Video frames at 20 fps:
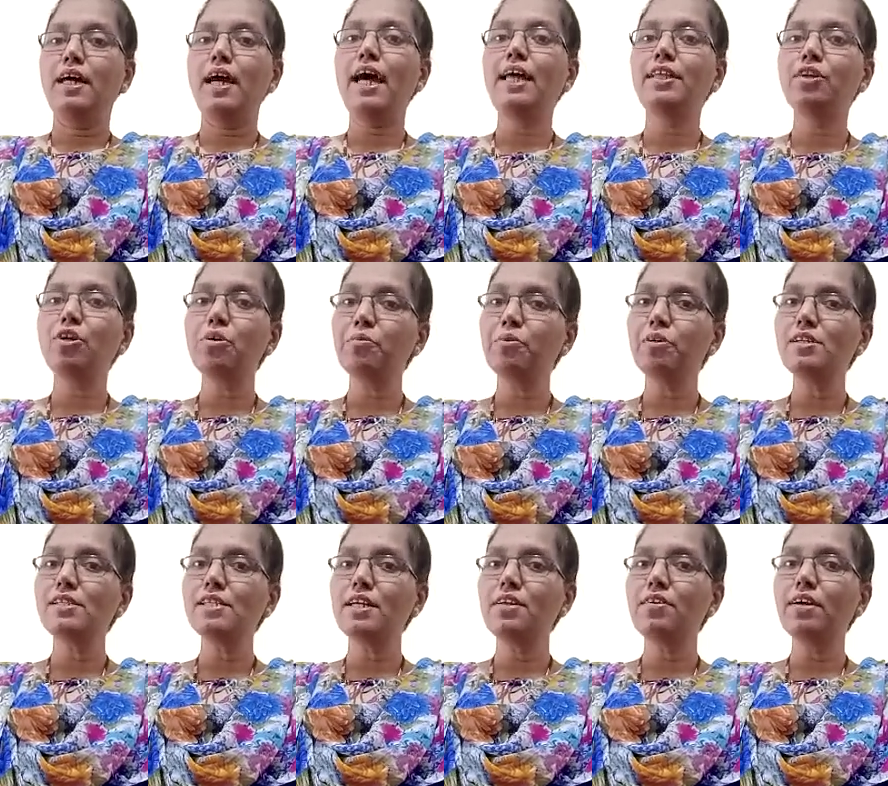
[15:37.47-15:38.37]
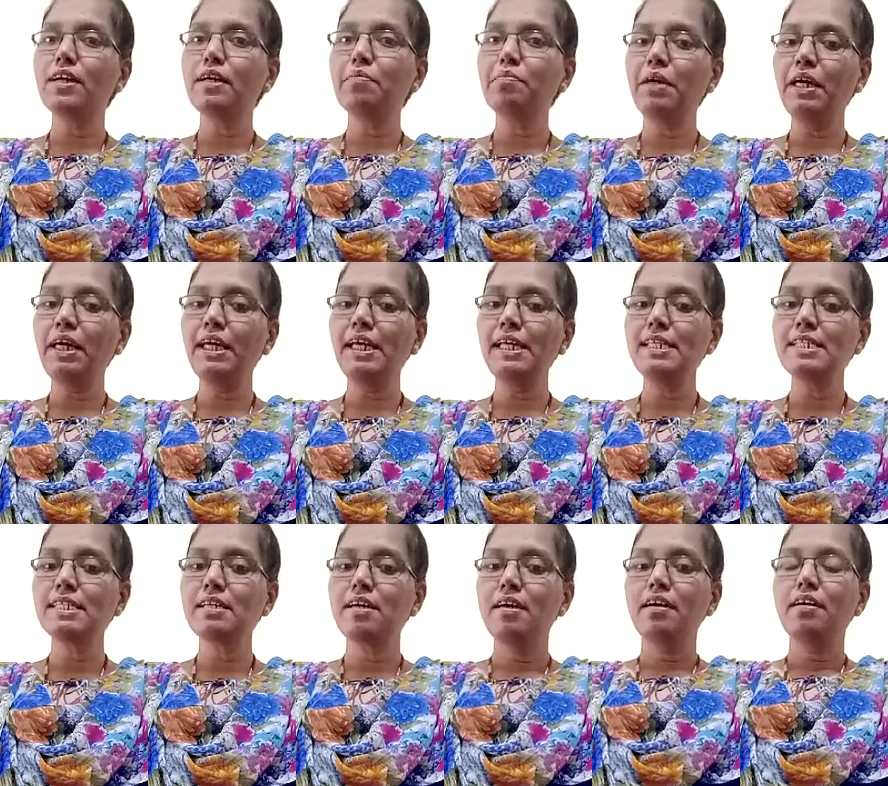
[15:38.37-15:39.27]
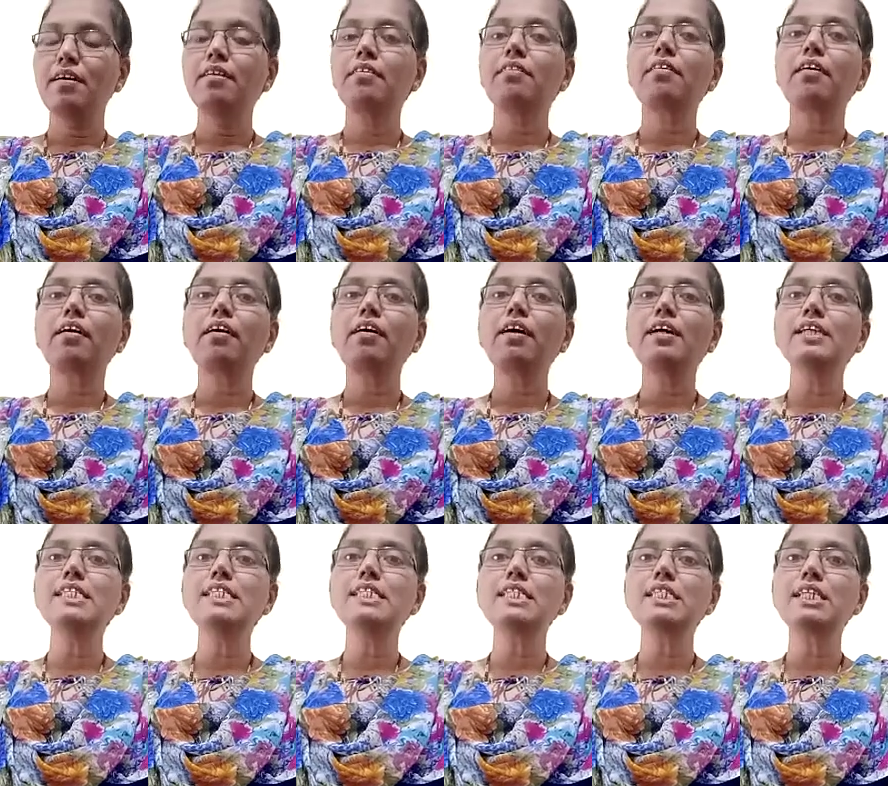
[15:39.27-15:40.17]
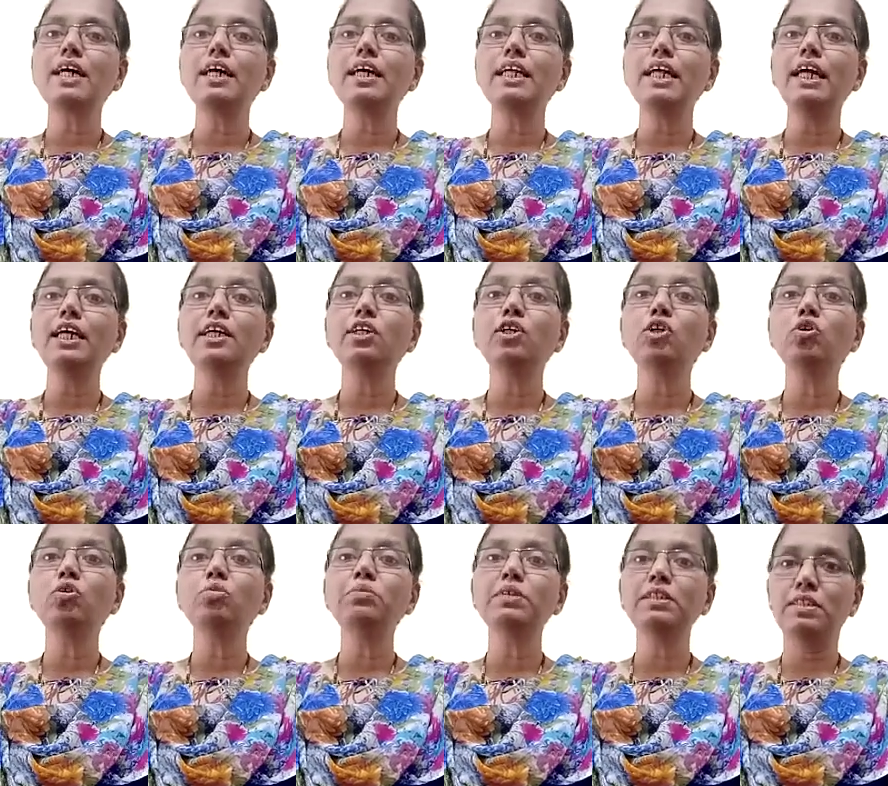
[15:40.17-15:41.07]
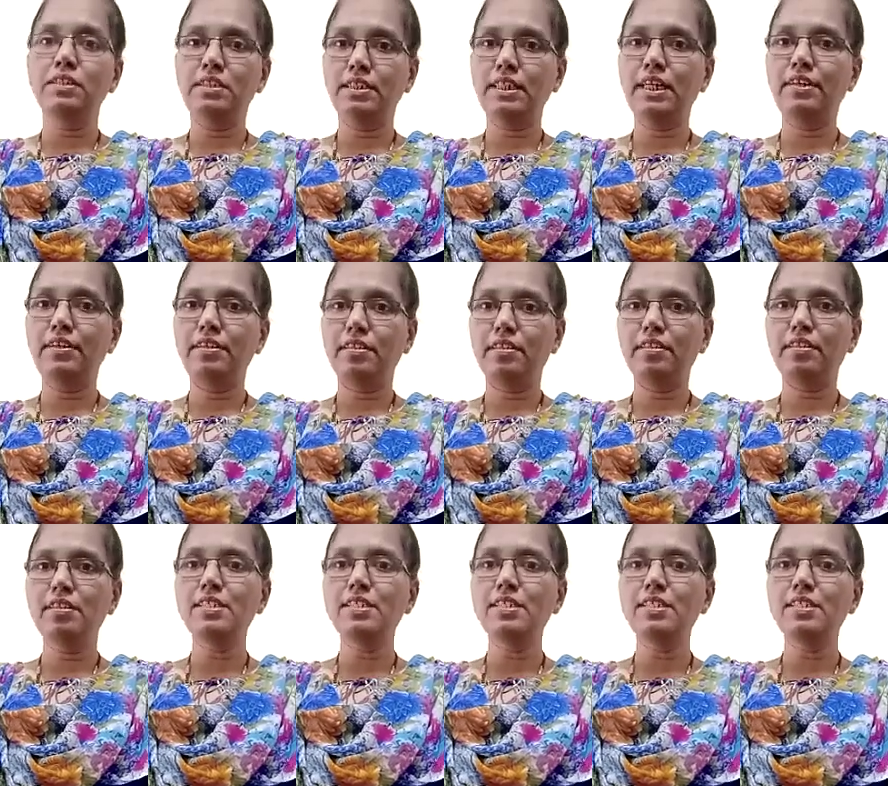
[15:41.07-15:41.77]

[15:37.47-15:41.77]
Anthropocentric means concerning human center.